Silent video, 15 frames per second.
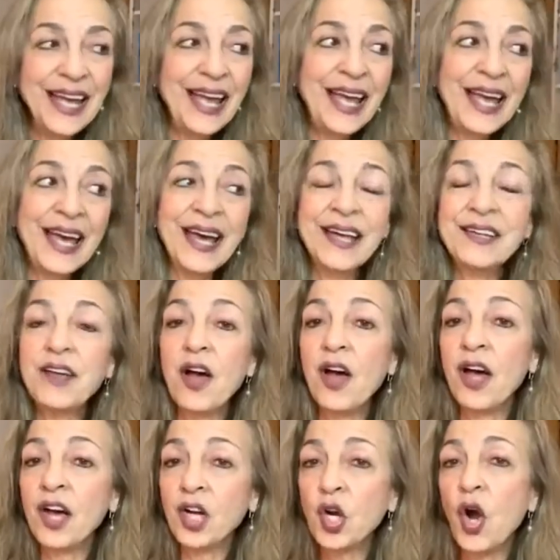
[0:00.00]
and
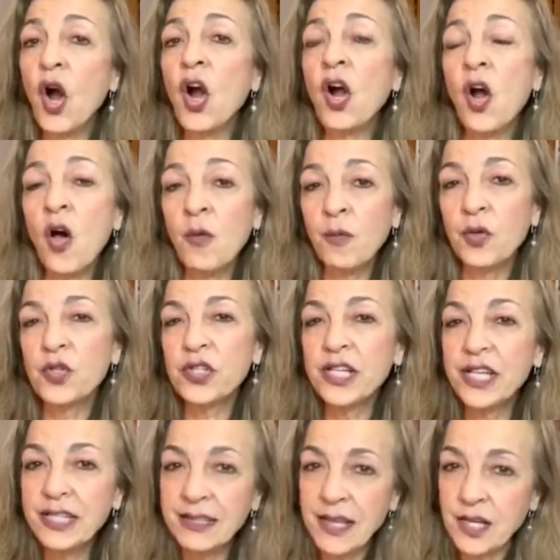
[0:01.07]
a car almost
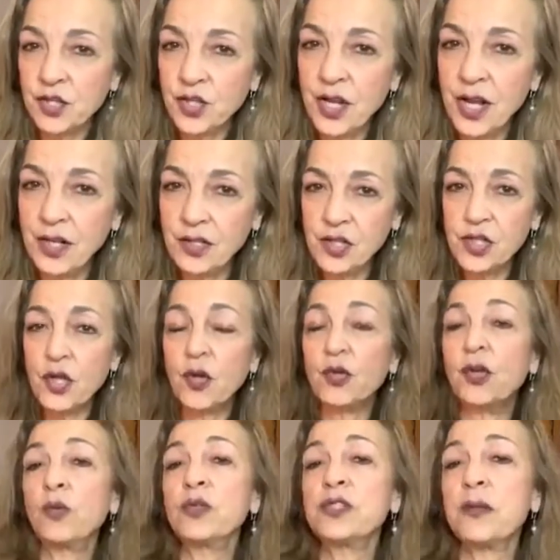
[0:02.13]
hit that child. So
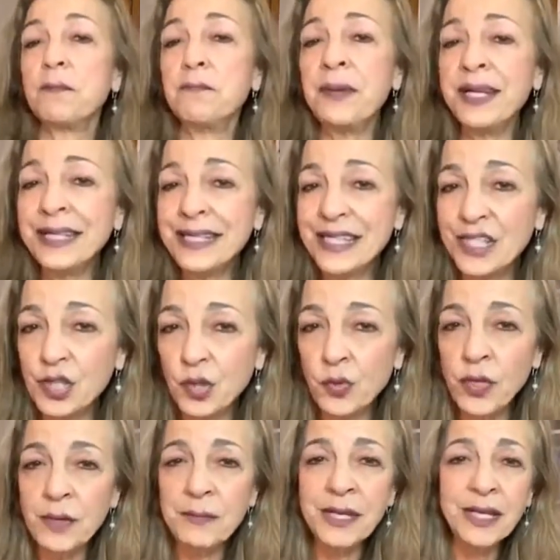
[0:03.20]
there was a big
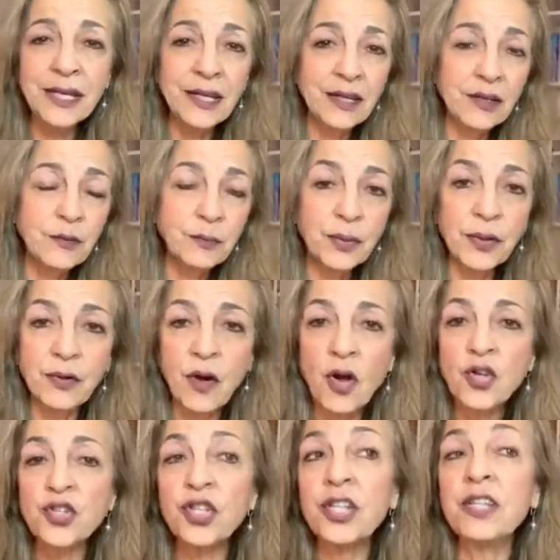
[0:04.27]
screaming and
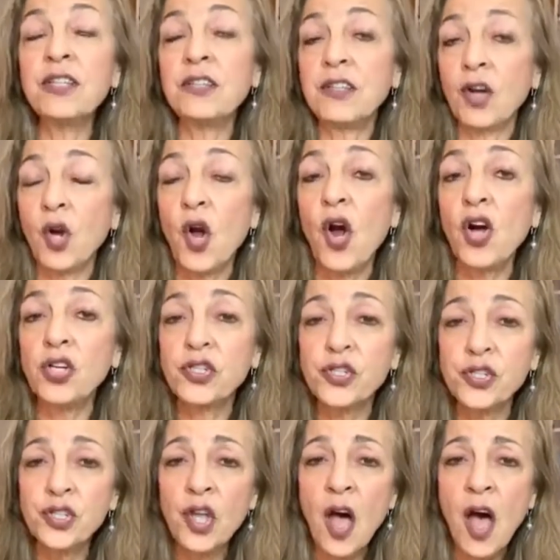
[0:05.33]
precaution. The car
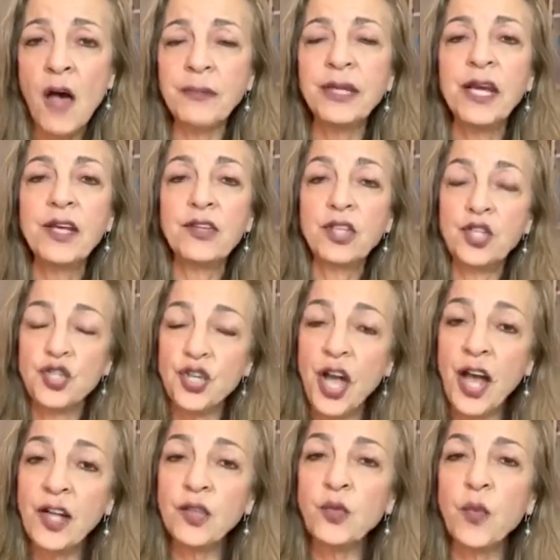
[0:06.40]
stopped. The
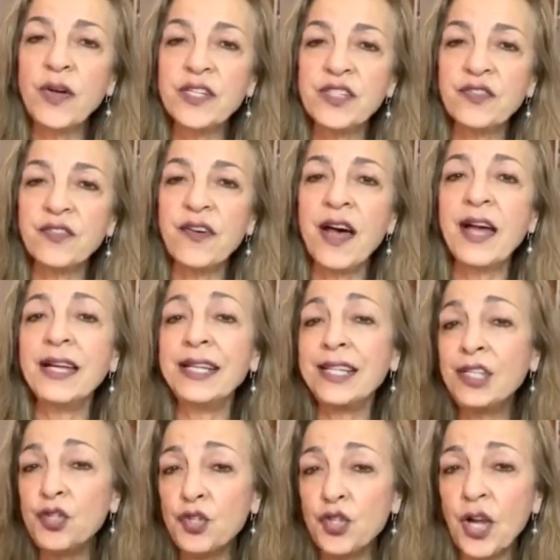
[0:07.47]
child was fine.
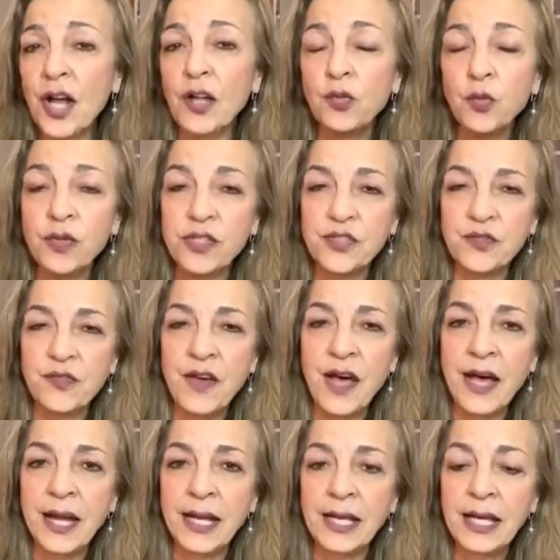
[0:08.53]
His child was
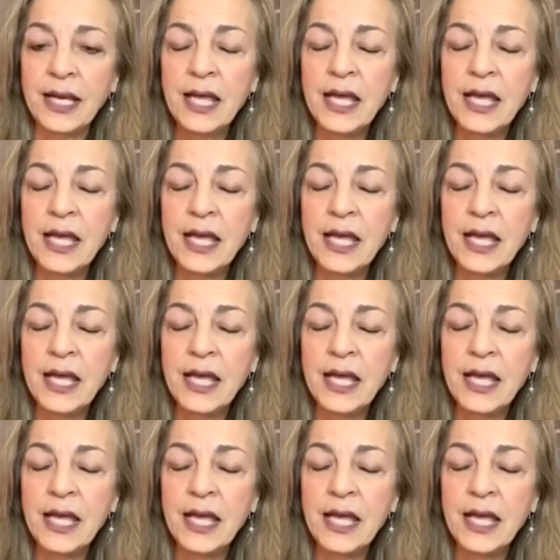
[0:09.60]
fine.